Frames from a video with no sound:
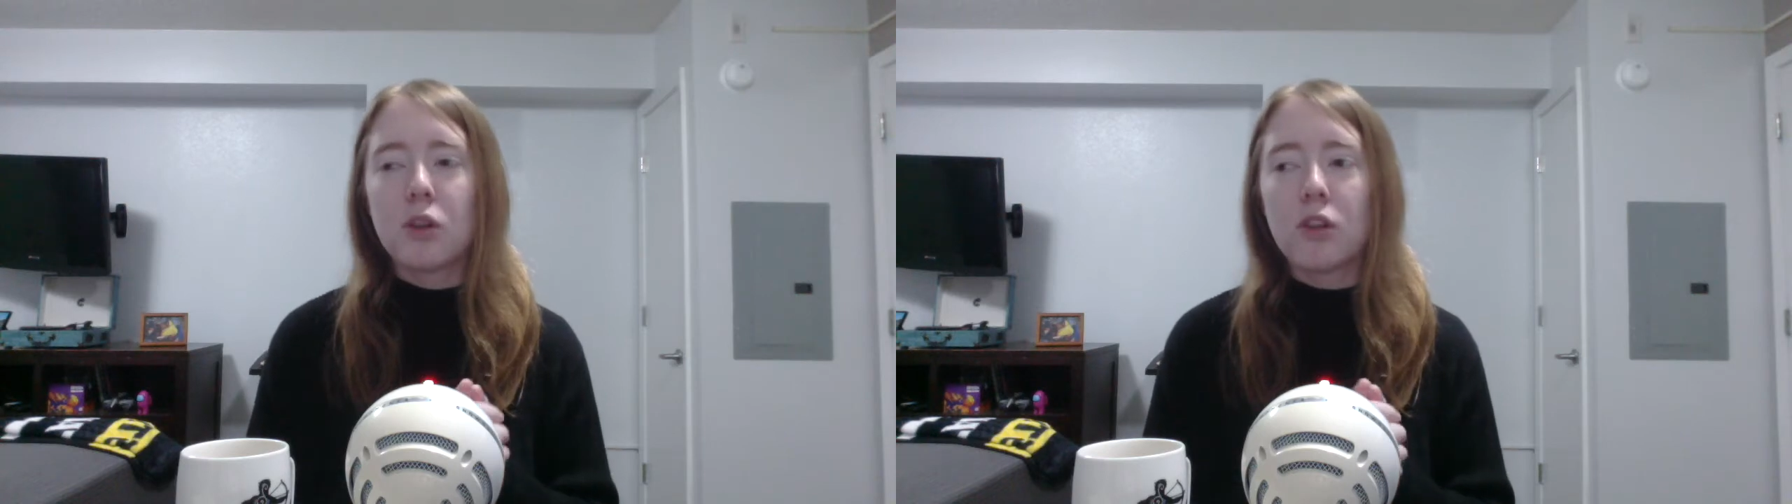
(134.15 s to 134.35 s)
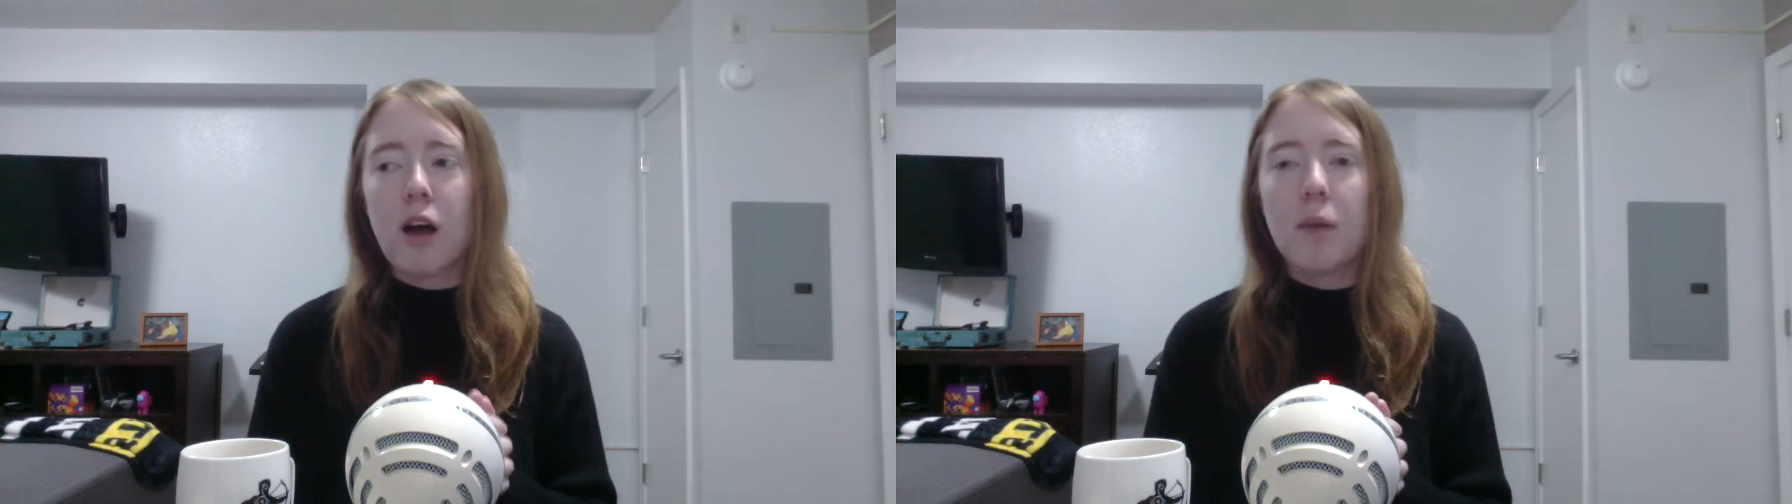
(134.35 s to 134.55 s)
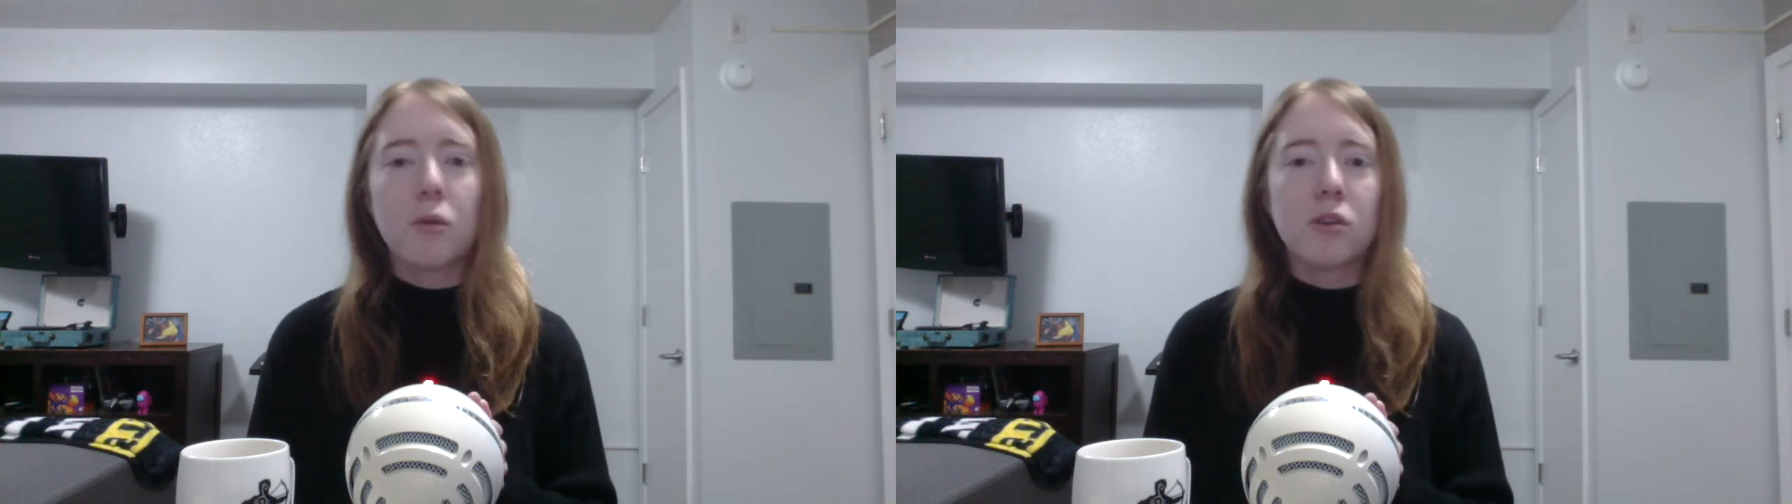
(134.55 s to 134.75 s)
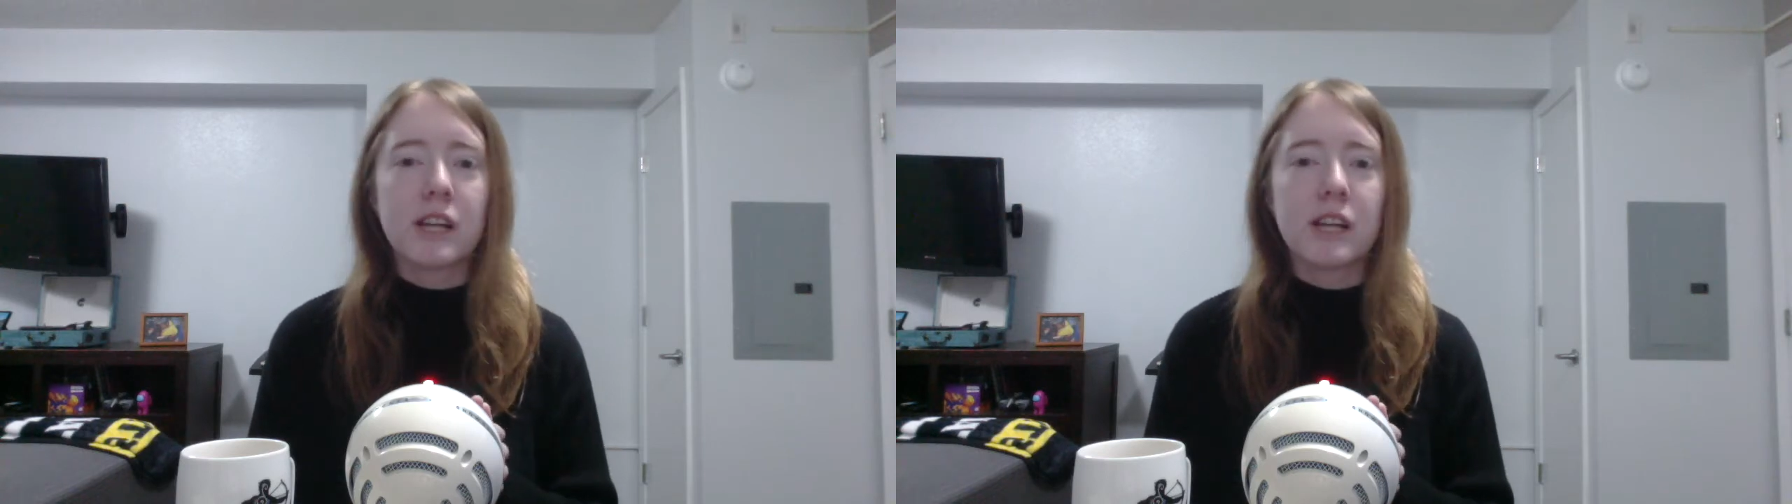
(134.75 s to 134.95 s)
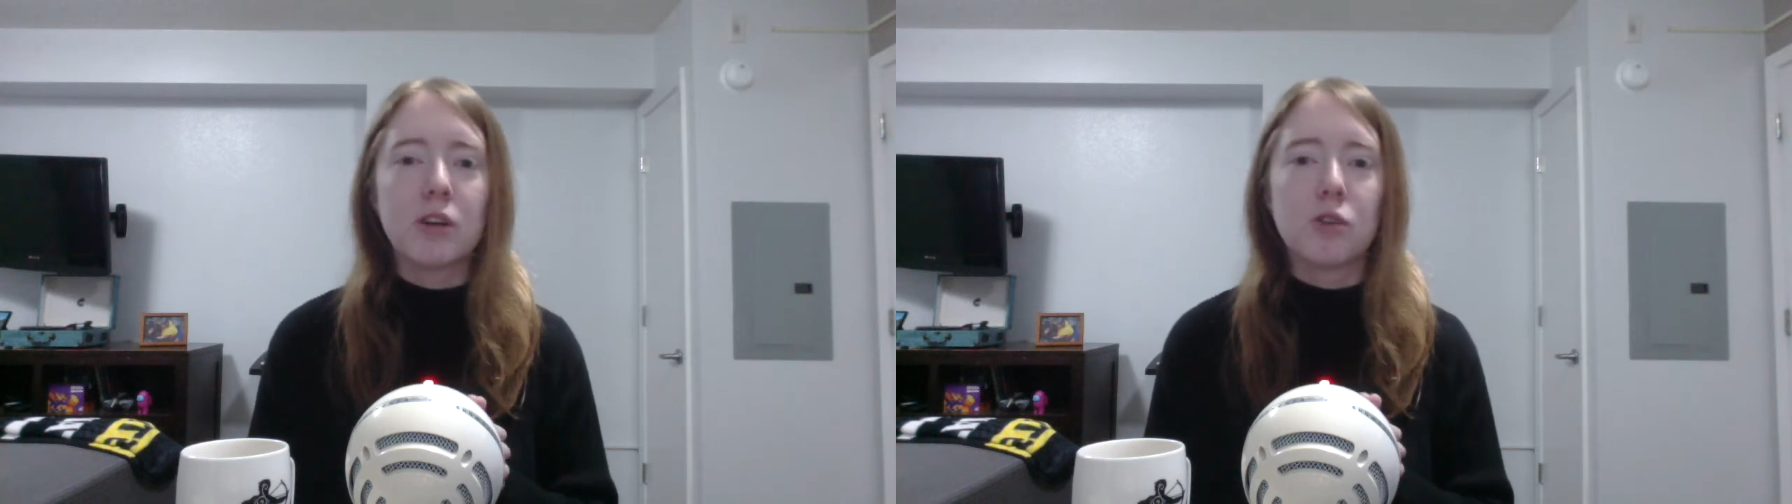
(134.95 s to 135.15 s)
lot more
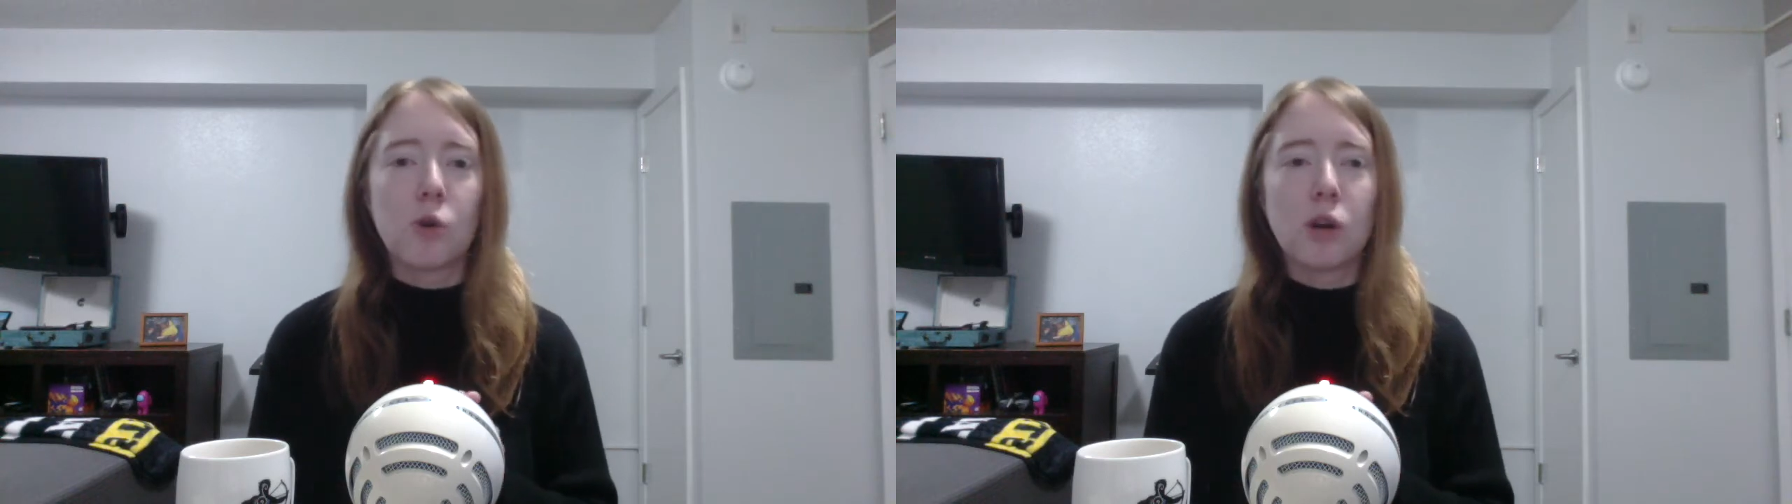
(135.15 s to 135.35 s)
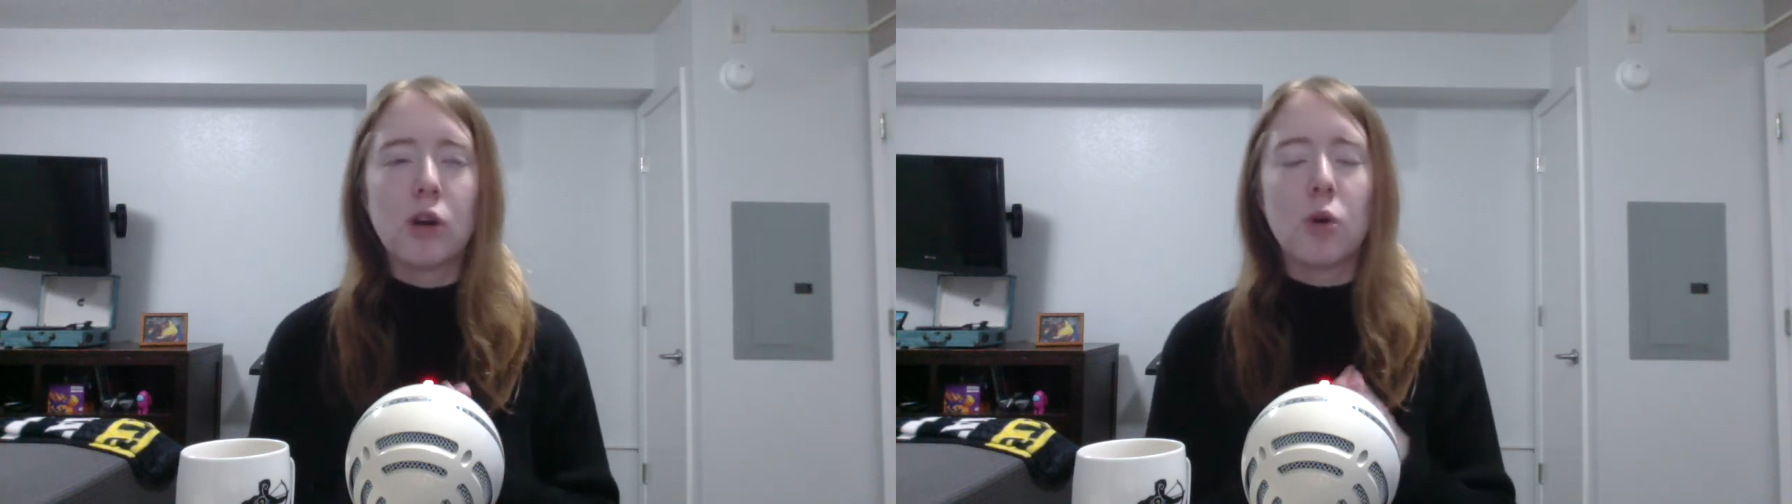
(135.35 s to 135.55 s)
territorial,